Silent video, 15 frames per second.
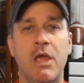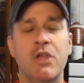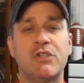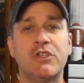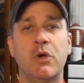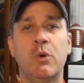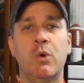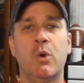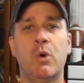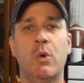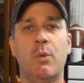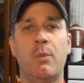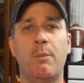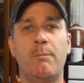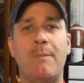So
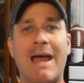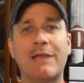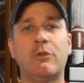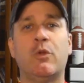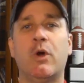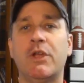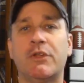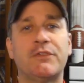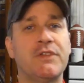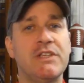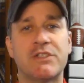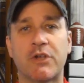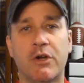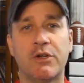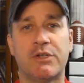my
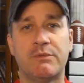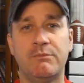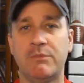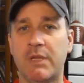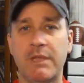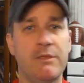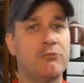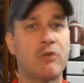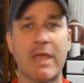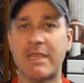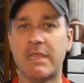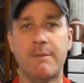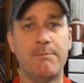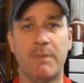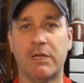loyalties are
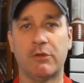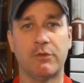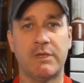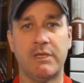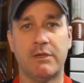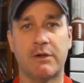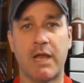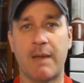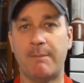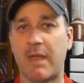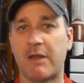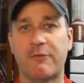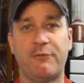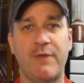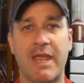right in the middle here. I'm
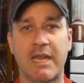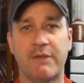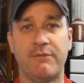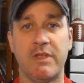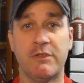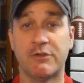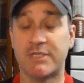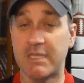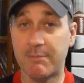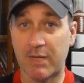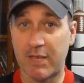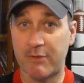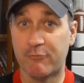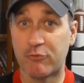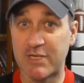not a fan of either team,
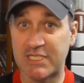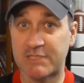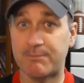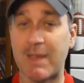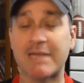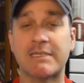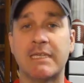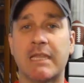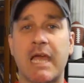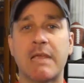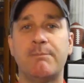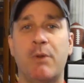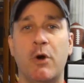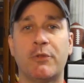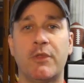but I respect and
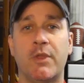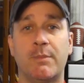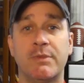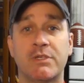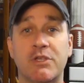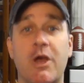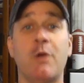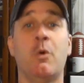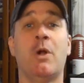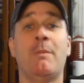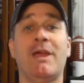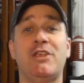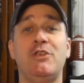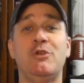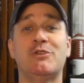like both of them. So I wore
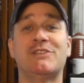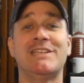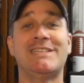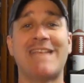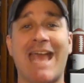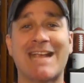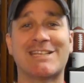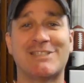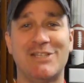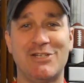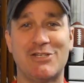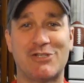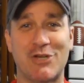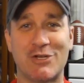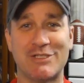my Houston
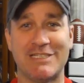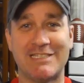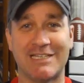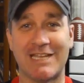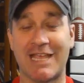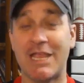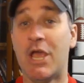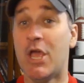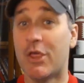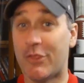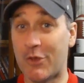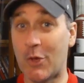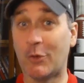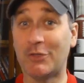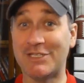Texans jersey today,
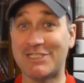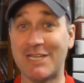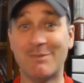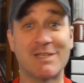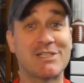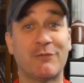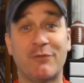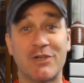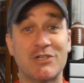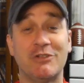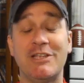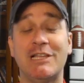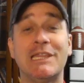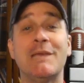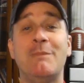the only team that's
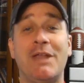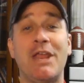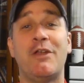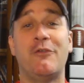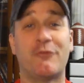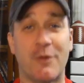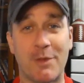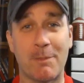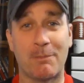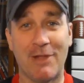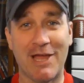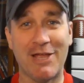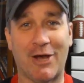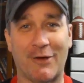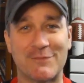officially eliminated from the
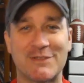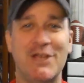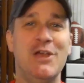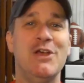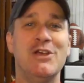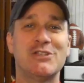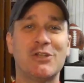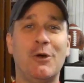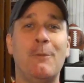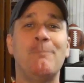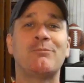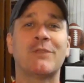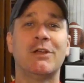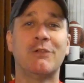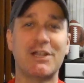playoffs.
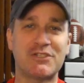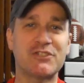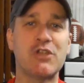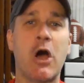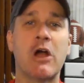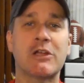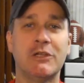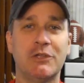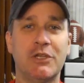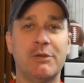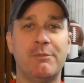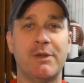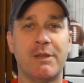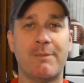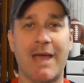So let's talk a
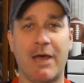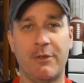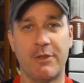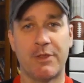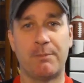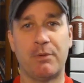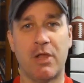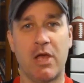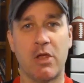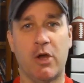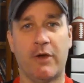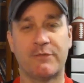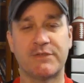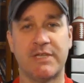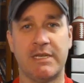little bit about the
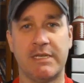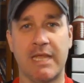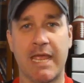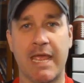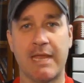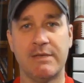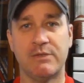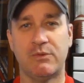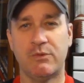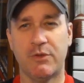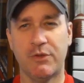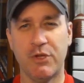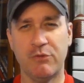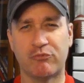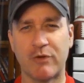playoffs and
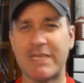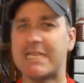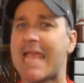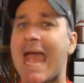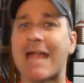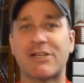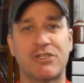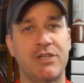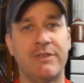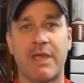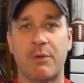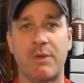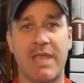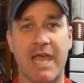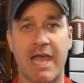the reaction
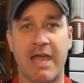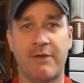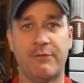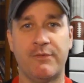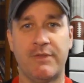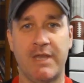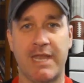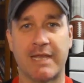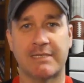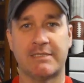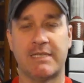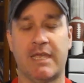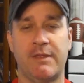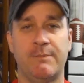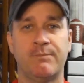that we have the next
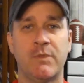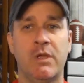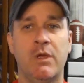day.